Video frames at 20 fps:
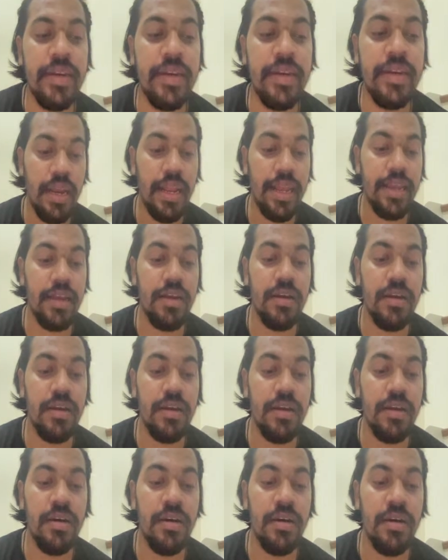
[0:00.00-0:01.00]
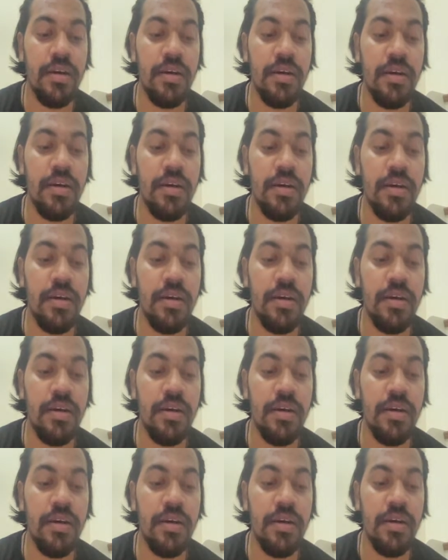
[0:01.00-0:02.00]
like they're
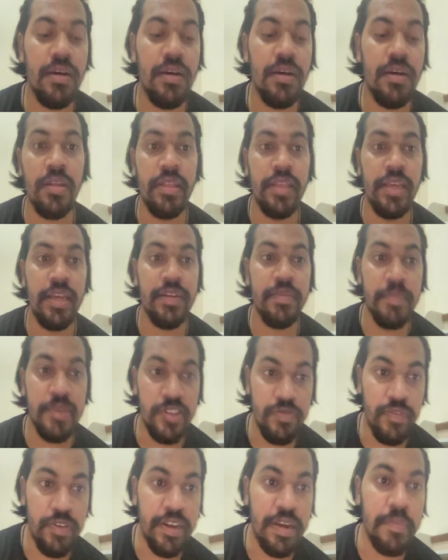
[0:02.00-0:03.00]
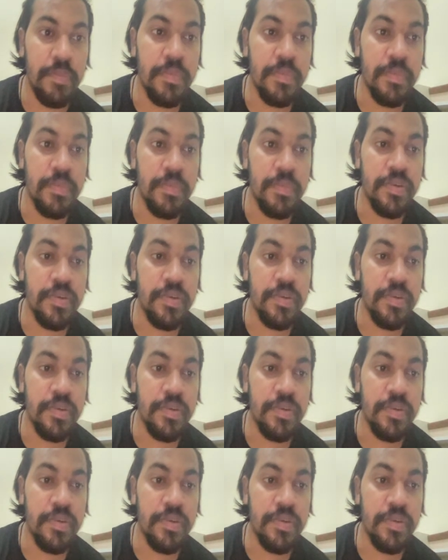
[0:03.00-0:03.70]
hosting their machines